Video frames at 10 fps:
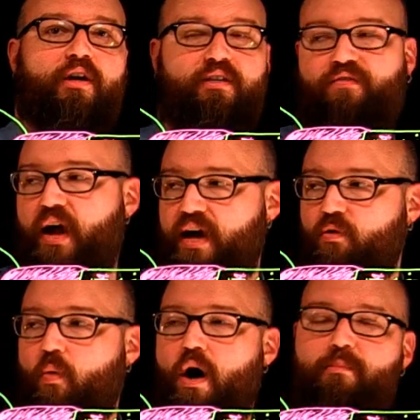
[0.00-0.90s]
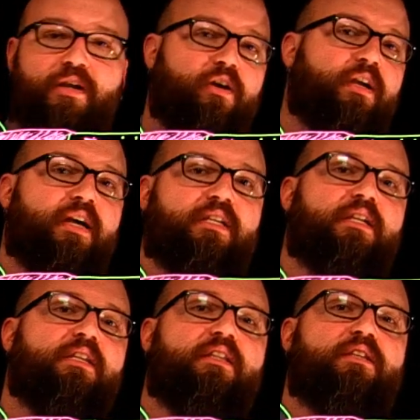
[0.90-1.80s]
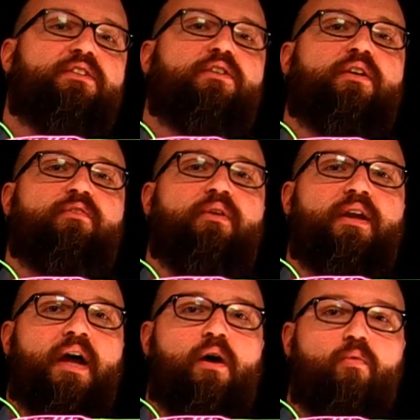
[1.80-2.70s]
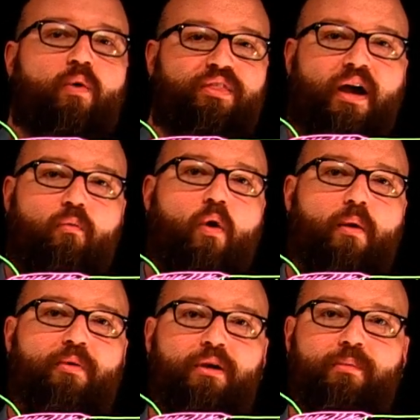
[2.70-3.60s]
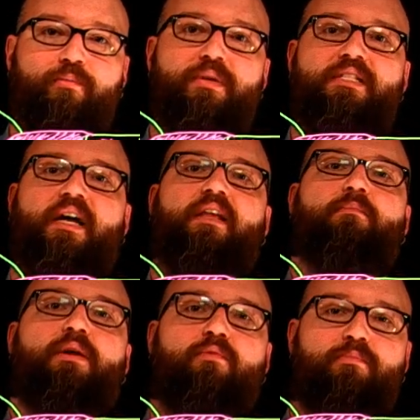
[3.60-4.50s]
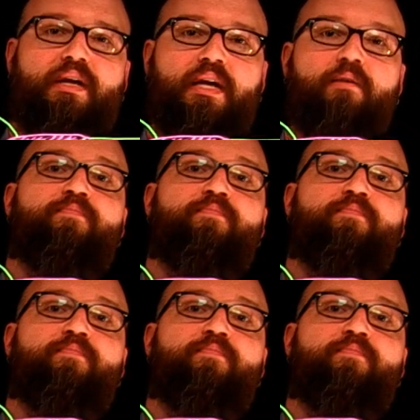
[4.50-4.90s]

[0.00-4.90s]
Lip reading: If I had a wattmeter connected into this circuit right now, what that wattmeter would be telling me would be